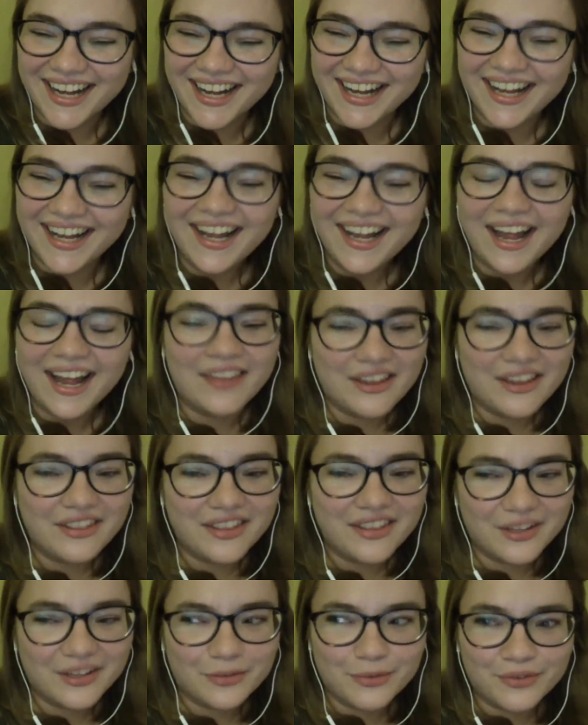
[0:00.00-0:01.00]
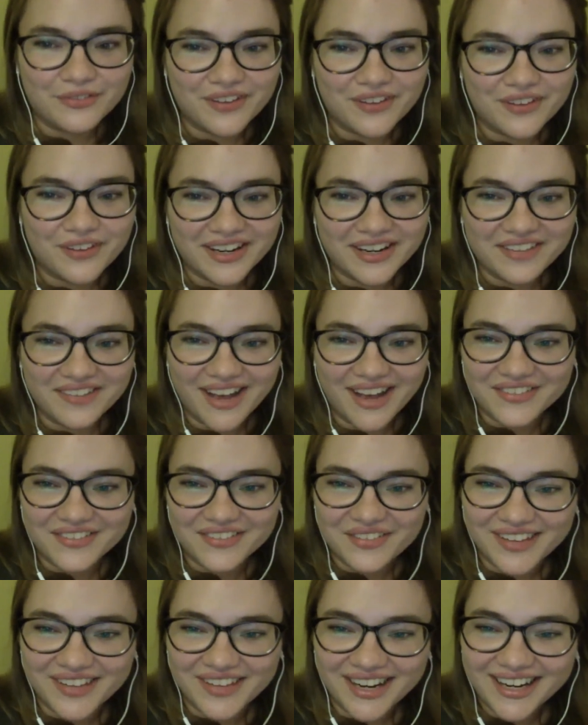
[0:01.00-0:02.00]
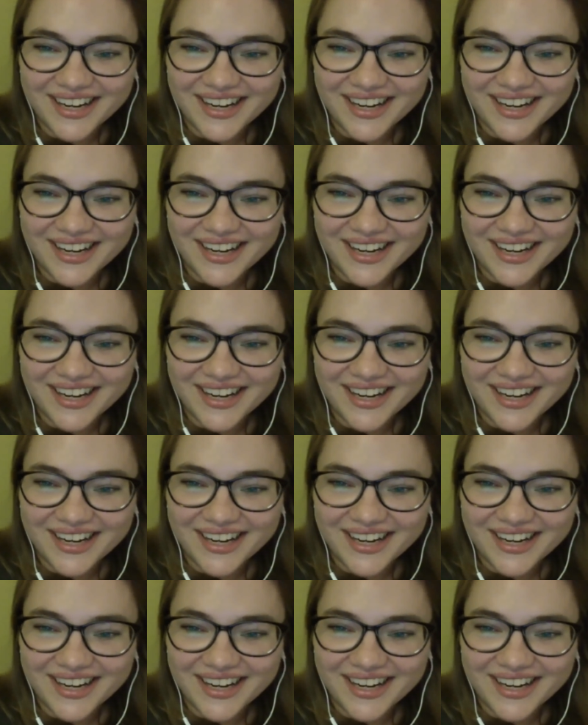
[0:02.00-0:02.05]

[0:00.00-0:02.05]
and then things moved very fast from there.